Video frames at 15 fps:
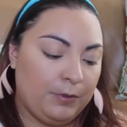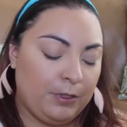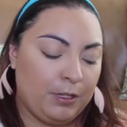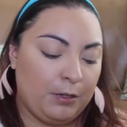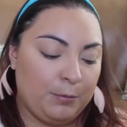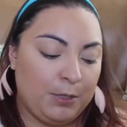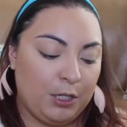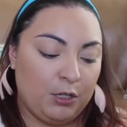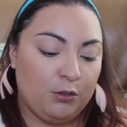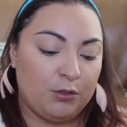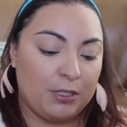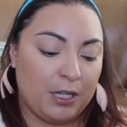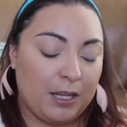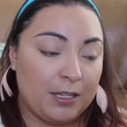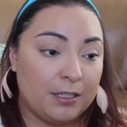And I'm going to use
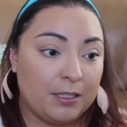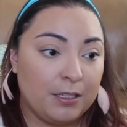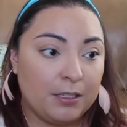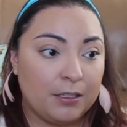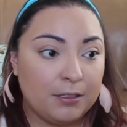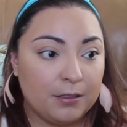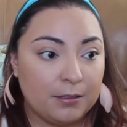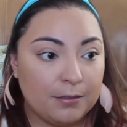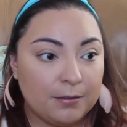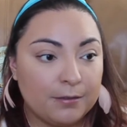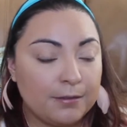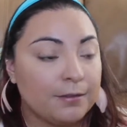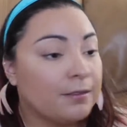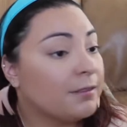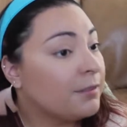that
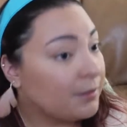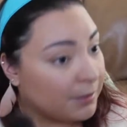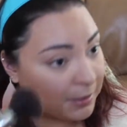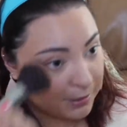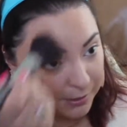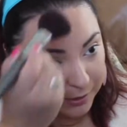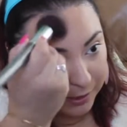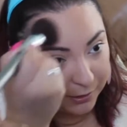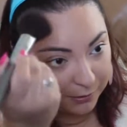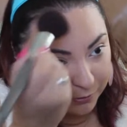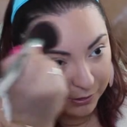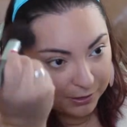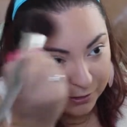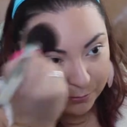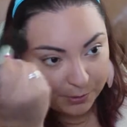to set the
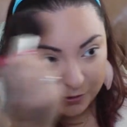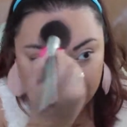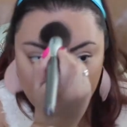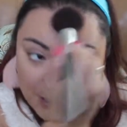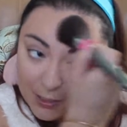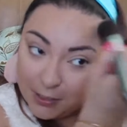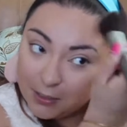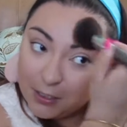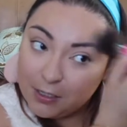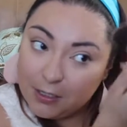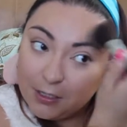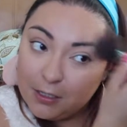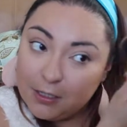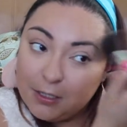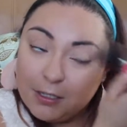rest of my face.
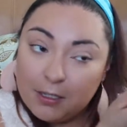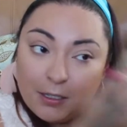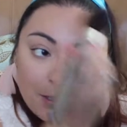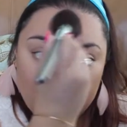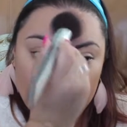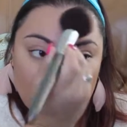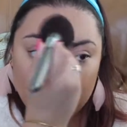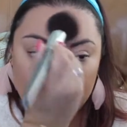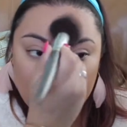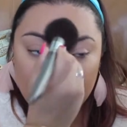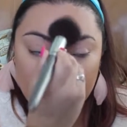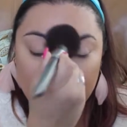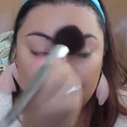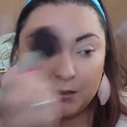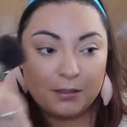
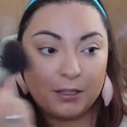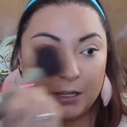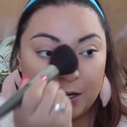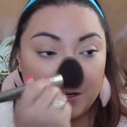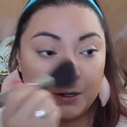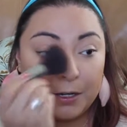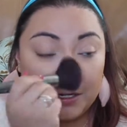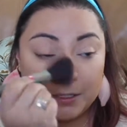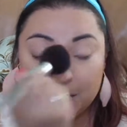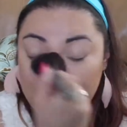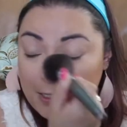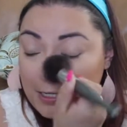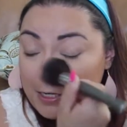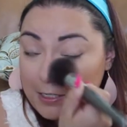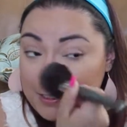The areas
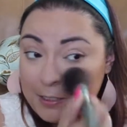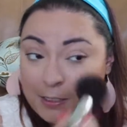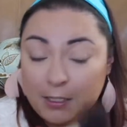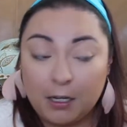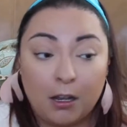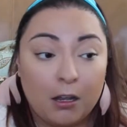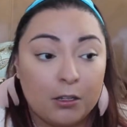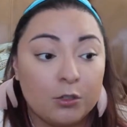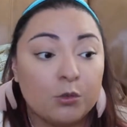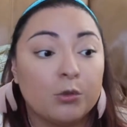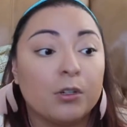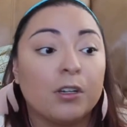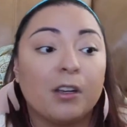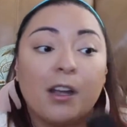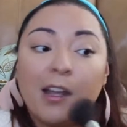that I didn't
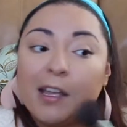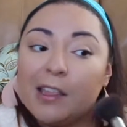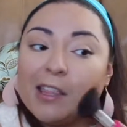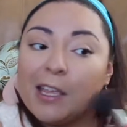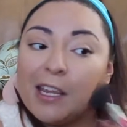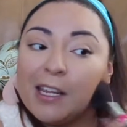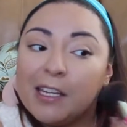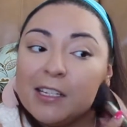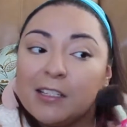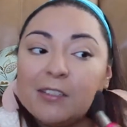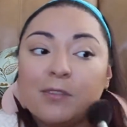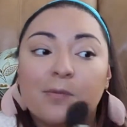contour or highlight.